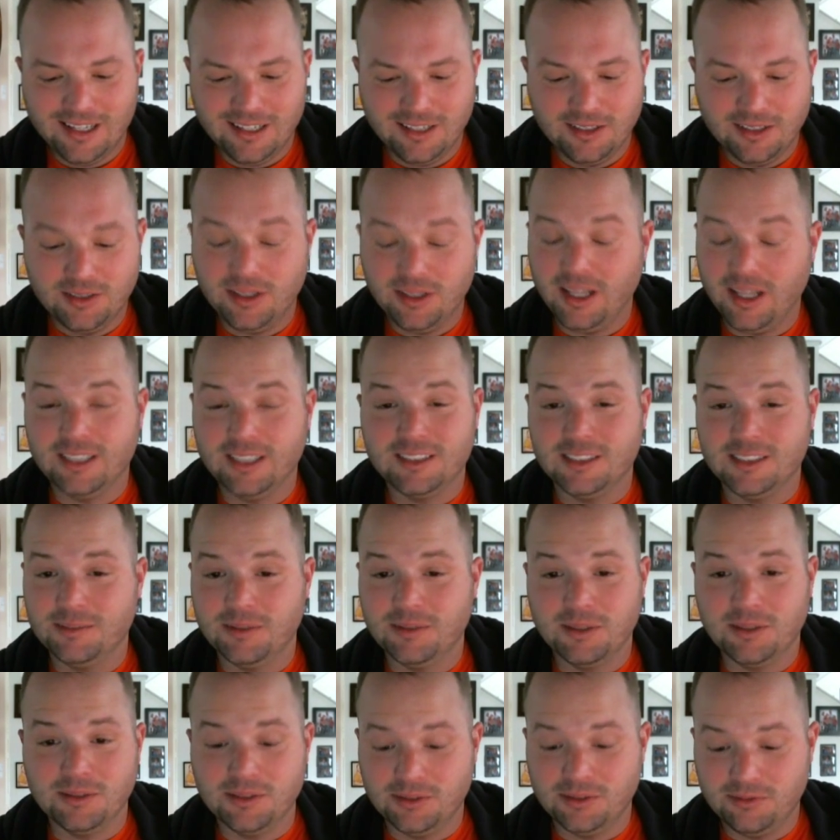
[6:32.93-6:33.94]
His last name
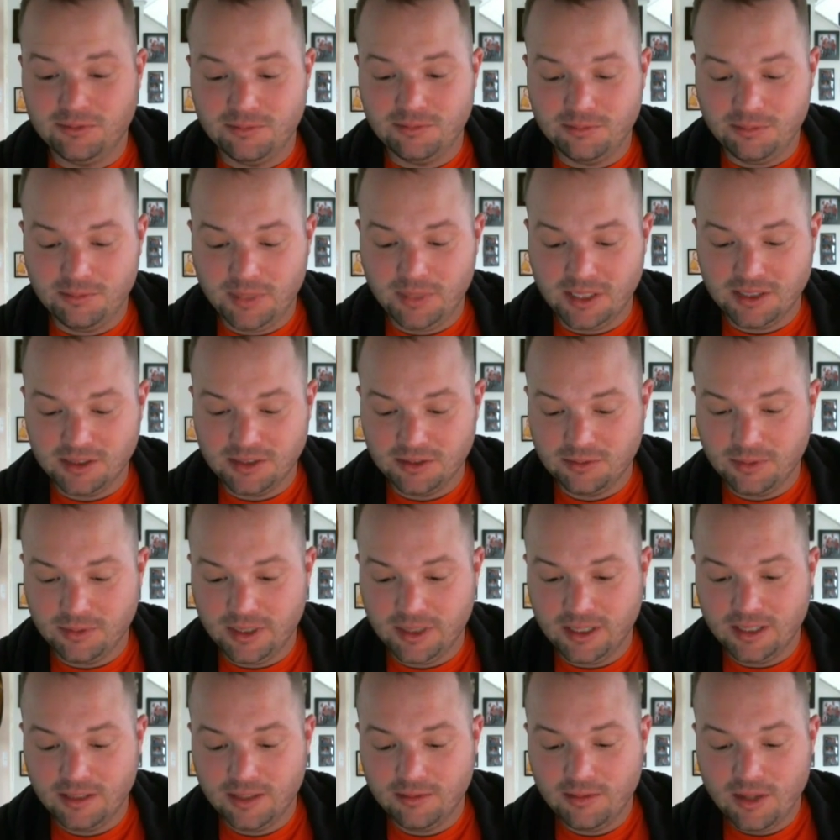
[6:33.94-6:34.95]
always messes
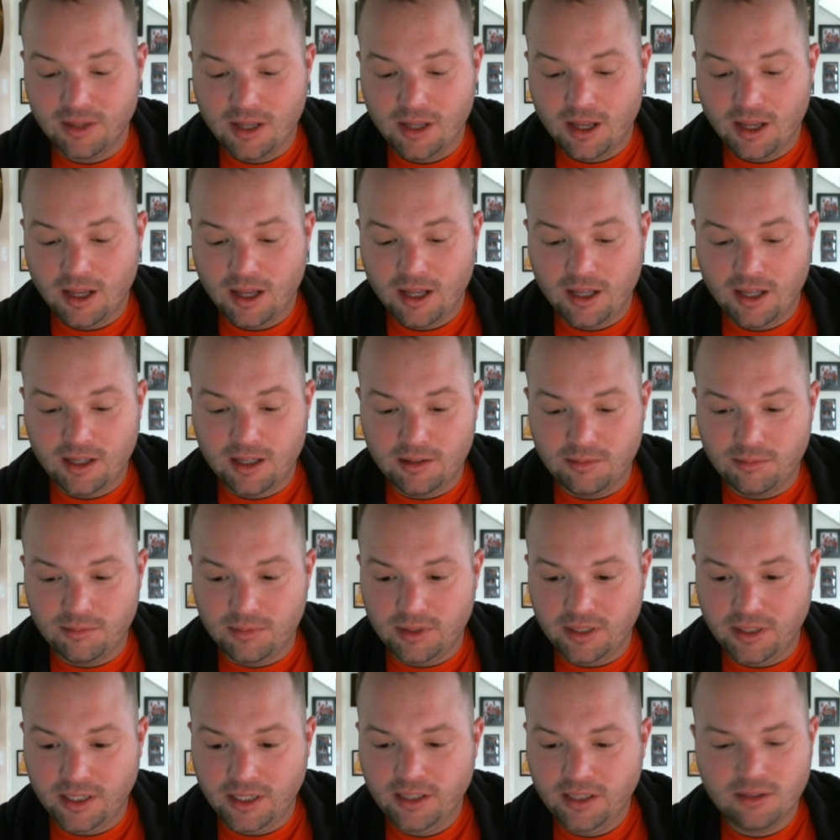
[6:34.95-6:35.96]
me up.
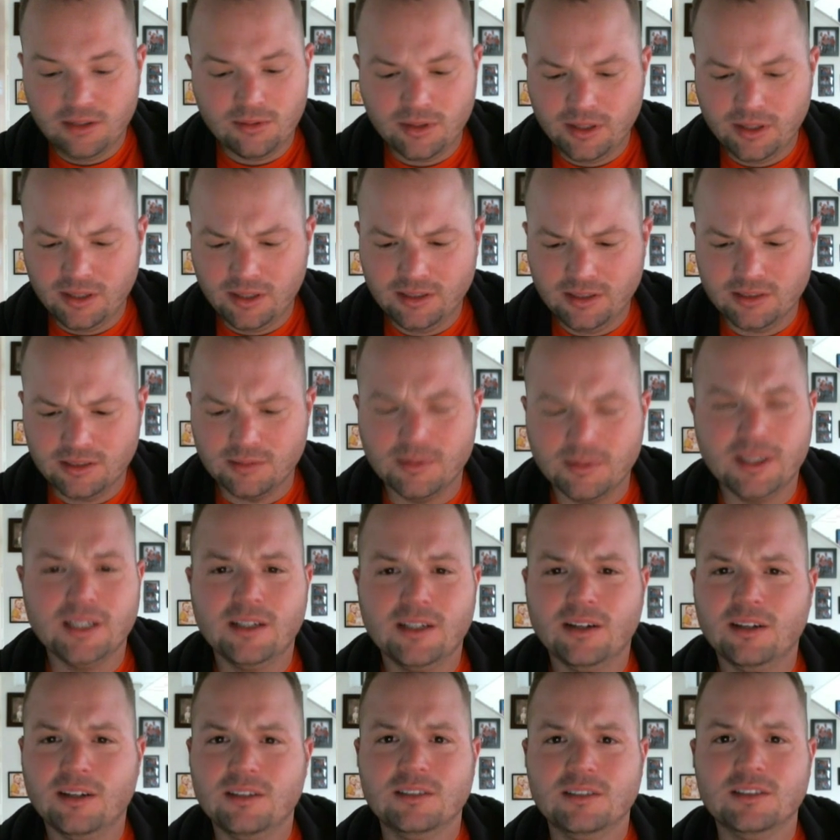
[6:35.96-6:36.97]
But neither one of these are my
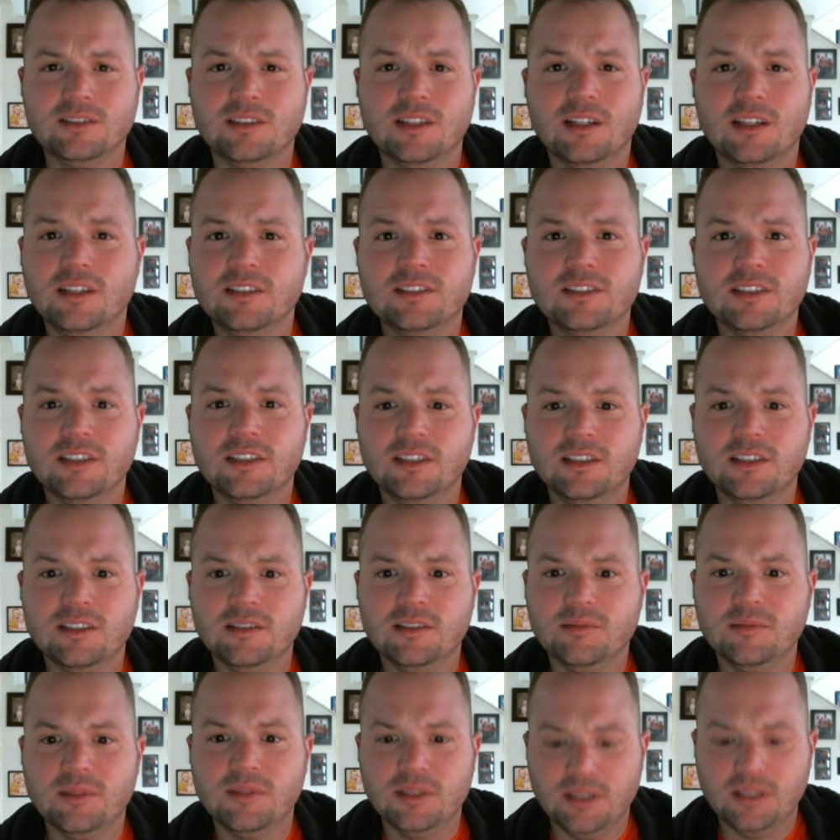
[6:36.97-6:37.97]
cards that I sent
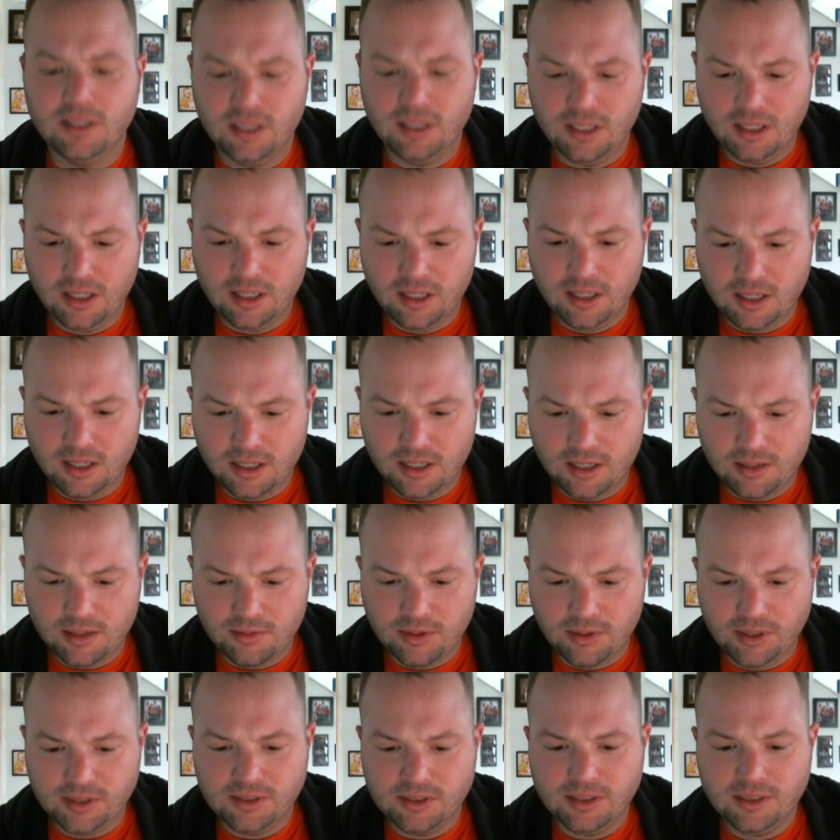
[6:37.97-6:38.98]
him.
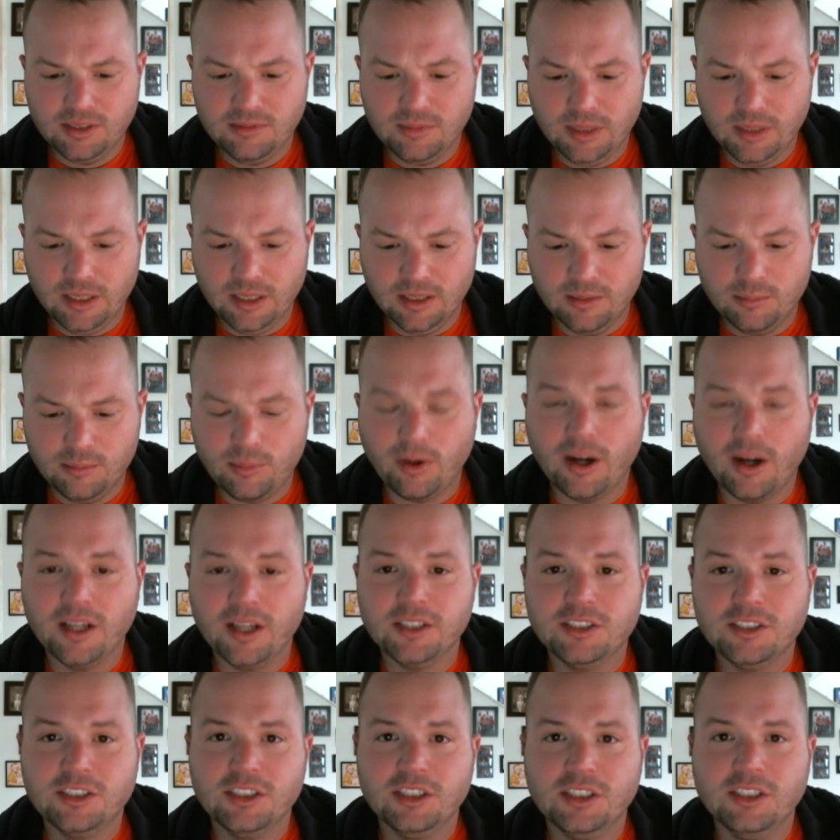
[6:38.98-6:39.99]
He sent me a
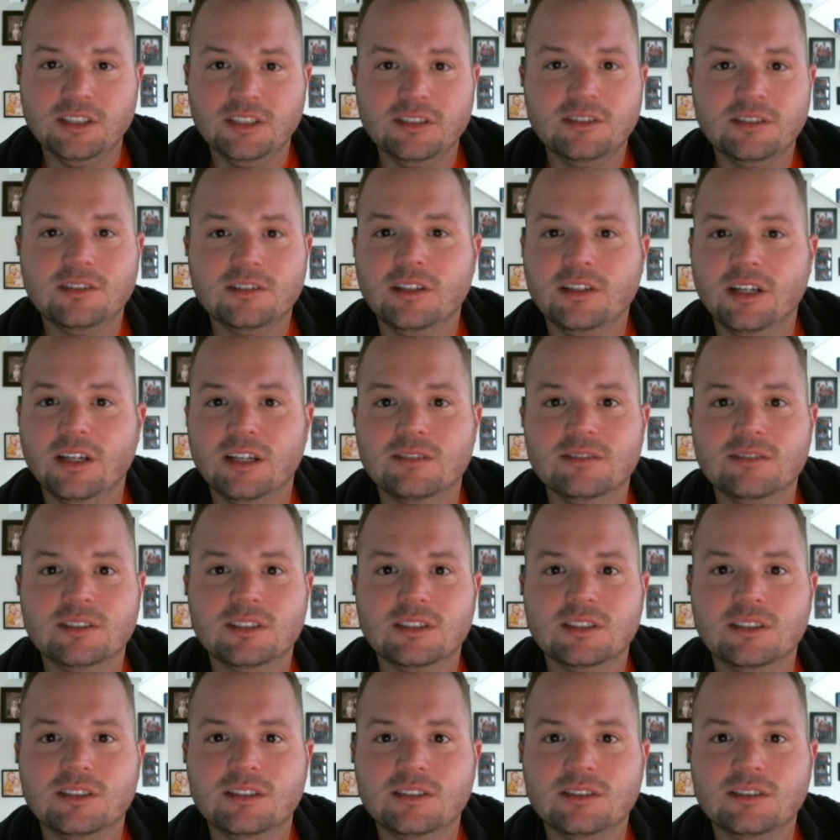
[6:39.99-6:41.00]
price sheet and
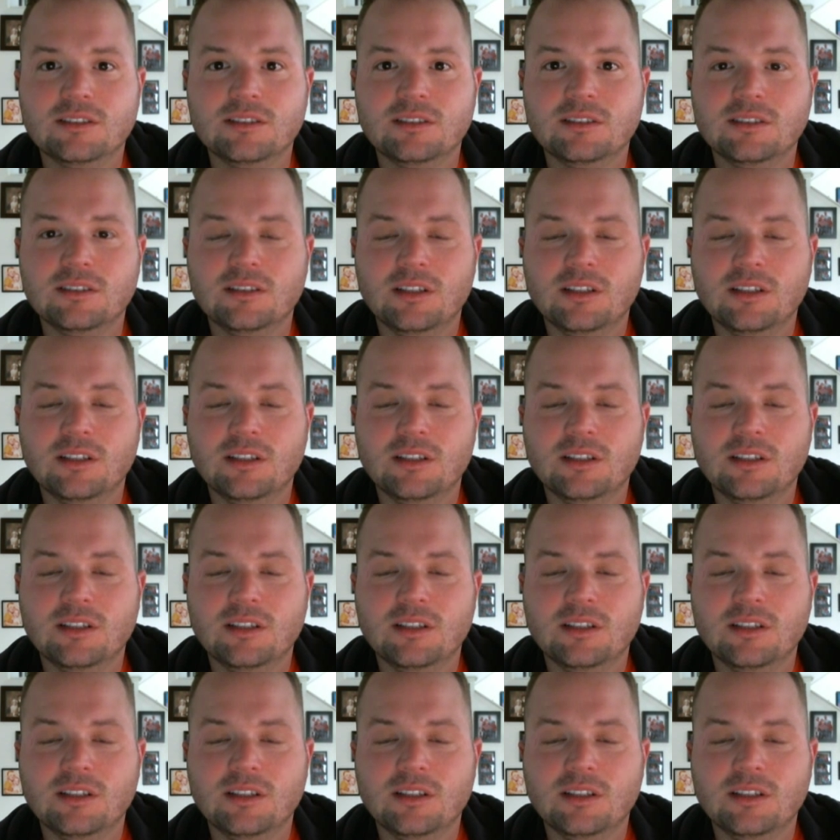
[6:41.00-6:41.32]
everything.